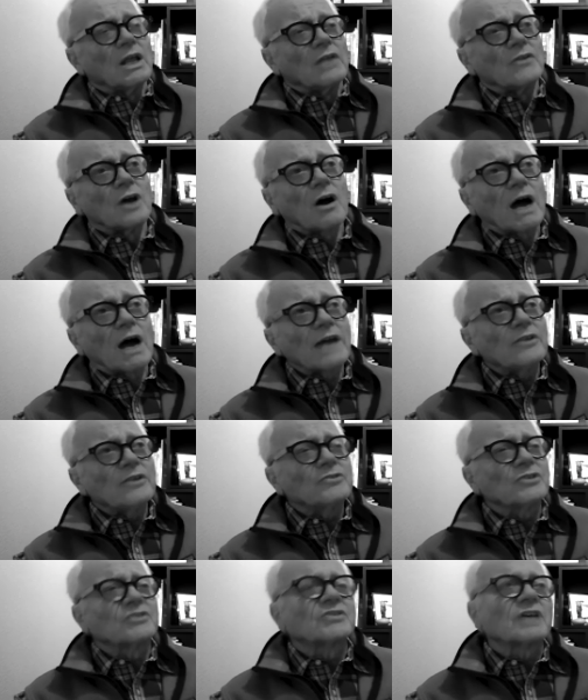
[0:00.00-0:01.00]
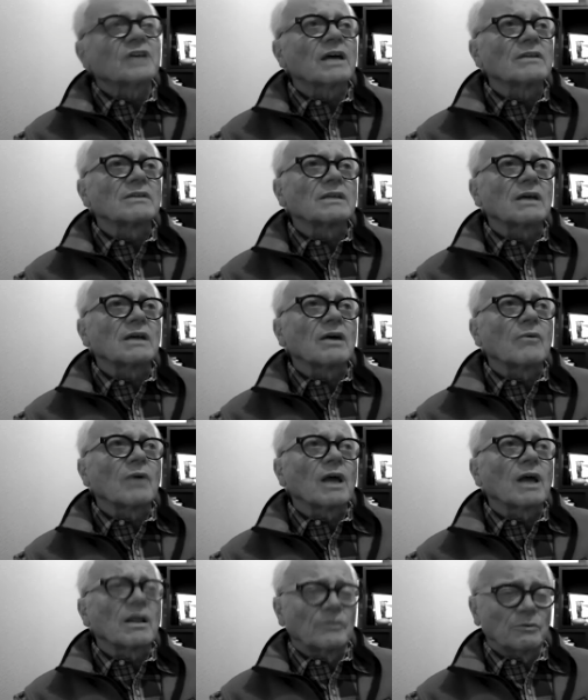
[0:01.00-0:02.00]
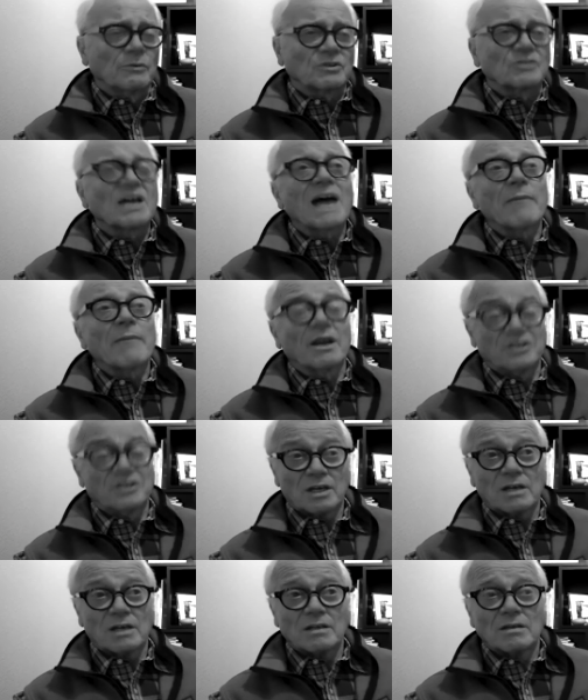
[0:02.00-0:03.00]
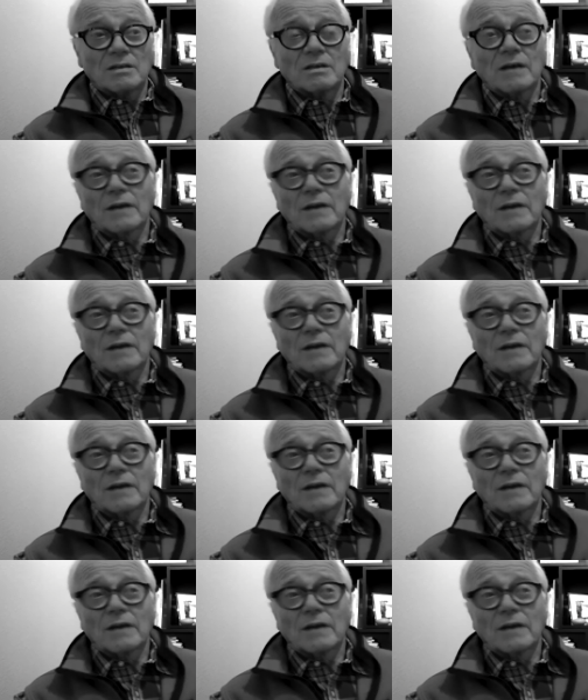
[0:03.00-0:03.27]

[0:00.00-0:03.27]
No, I usually send. Well, there was a time I did.